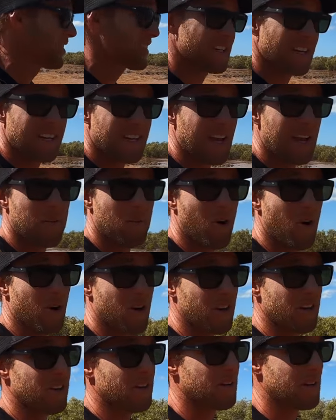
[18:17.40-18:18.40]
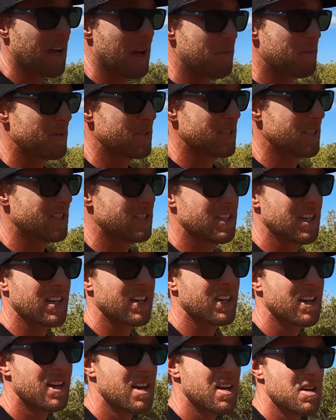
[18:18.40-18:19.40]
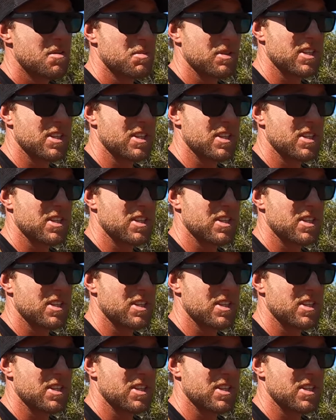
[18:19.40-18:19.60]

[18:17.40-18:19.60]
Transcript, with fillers: just gonna keep walking, keep persisting,